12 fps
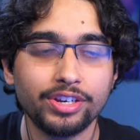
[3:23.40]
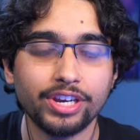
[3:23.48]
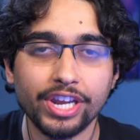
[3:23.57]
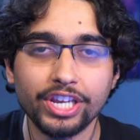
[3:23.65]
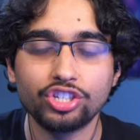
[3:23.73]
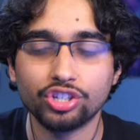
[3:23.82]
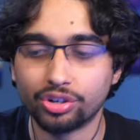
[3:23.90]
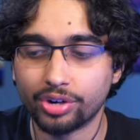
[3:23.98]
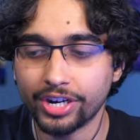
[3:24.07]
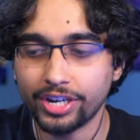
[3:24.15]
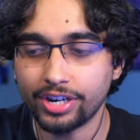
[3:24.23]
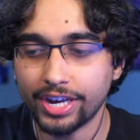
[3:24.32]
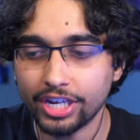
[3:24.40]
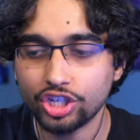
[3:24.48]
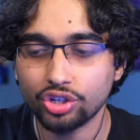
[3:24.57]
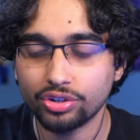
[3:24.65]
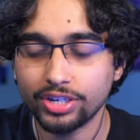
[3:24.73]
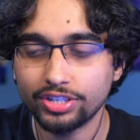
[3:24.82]
nature, right?
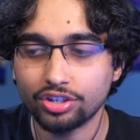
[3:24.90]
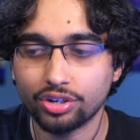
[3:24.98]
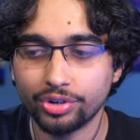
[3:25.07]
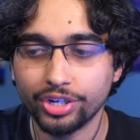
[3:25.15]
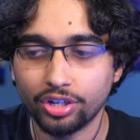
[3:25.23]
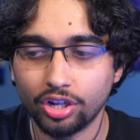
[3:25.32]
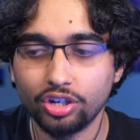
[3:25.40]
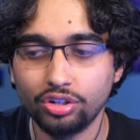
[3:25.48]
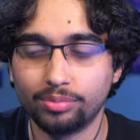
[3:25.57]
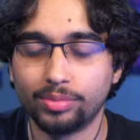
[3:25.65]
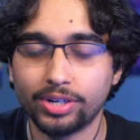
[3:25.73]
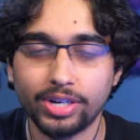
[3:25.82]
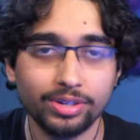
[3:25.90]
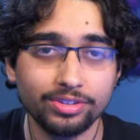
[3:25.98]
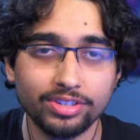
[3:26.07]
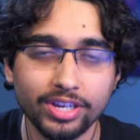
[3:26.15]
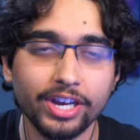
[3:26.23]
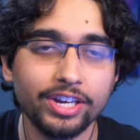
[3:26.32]
Nature is our real home.
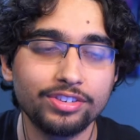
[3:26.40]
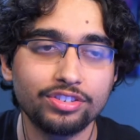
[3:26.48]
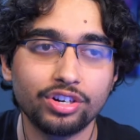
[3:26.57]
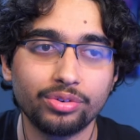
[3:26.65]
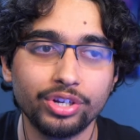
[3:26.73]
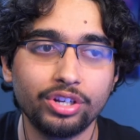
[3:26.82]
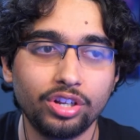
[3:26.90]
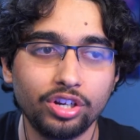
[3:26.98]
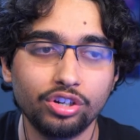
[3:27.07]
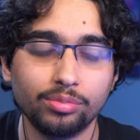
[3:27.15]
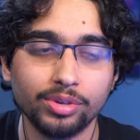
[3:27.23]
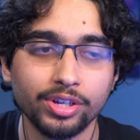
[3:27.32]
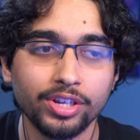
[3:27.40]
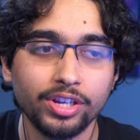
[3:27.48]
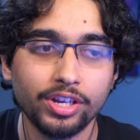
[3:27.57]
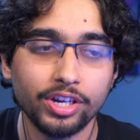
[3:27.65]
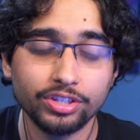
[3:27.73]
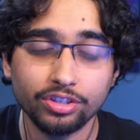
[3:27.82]
Outside is our real home.
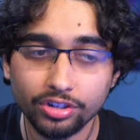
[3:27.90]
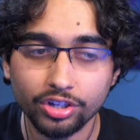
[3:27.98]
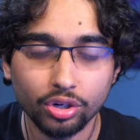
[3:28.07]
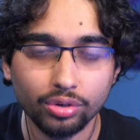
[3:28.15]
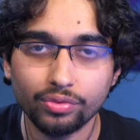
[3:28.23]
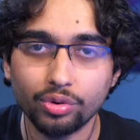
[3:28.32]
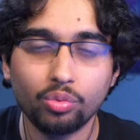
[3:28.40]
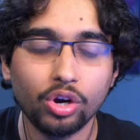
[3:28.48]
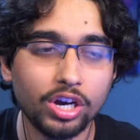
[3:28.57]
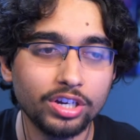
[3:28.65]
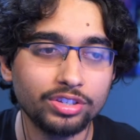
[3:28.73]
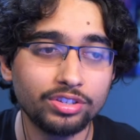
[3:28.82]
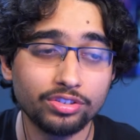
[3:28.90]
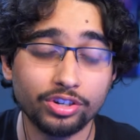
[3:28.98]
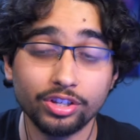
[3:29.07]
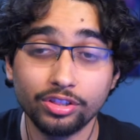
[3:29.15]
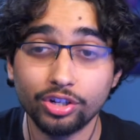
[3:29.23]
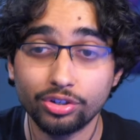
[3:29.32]
I started going for walks. I
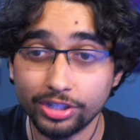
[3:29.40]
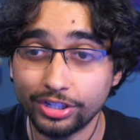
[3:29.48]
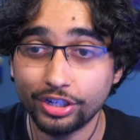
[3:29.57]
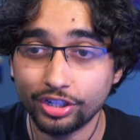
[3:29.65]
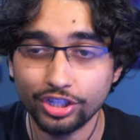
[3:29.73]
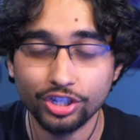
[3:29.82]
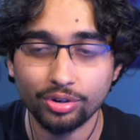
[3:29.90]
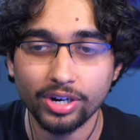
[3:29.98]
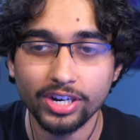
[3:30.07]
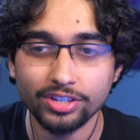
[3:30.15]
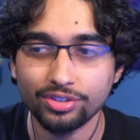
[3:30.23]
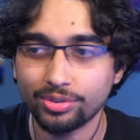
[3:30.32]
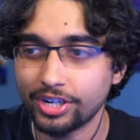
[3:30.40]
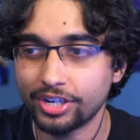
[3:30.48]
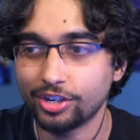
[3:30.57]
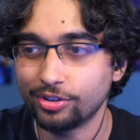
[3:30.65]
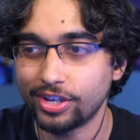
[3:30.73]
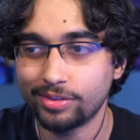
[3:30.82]
started literally touching grass, right? I
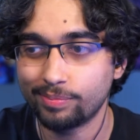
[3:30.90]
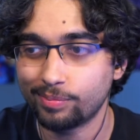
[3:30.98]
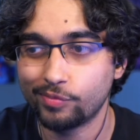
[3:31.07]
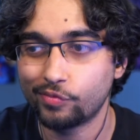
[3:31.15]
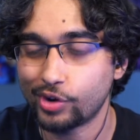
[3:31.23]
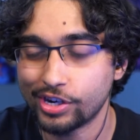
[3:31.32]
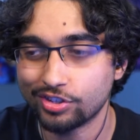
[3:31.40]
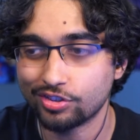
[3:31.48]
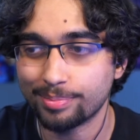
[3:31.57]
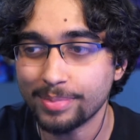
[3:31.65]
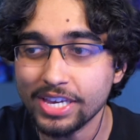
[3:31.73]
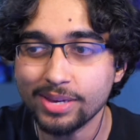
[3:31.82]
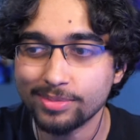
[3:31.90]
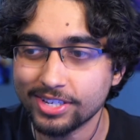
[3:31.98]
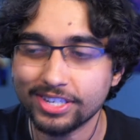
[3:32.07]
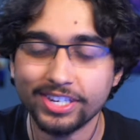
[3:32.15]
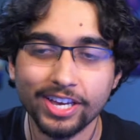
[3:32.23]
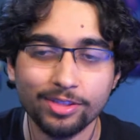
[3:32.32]
know that phrase is a meme to
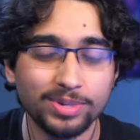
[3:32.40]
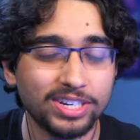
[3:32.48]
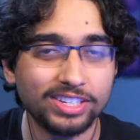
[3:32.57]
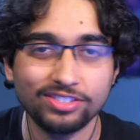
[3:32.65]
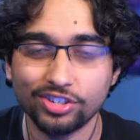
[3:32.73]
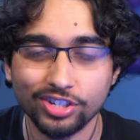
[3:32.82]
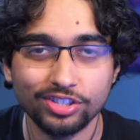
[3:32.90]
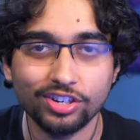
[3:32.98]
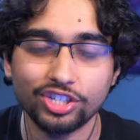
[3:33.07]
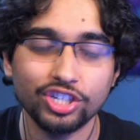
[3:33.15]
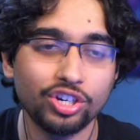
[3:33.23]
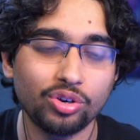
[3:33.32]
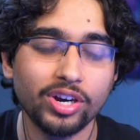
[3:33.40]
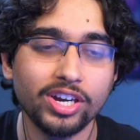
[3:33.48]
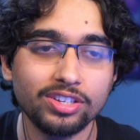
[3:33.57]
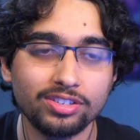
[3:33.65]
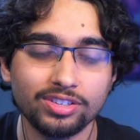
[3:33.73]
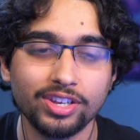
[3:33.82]
death, but I started touching
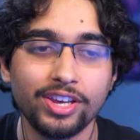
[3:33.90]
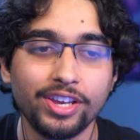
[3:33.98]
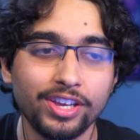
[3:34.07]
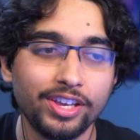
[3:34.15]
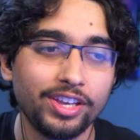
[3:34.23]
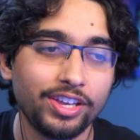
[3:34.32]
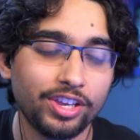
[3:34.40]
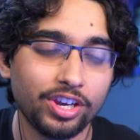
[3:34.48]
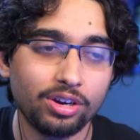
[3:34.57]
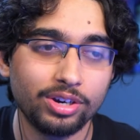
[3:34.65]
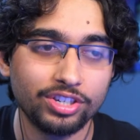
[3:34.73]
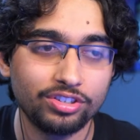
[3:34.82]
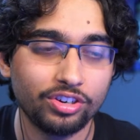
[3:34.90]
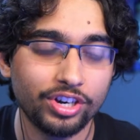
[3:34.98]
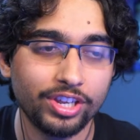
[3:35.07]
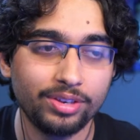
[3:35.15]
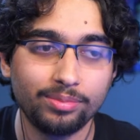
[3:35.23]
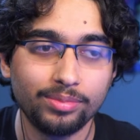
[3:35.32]
grass. You know, I
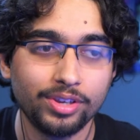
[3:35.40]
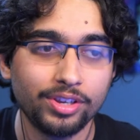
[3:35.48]
started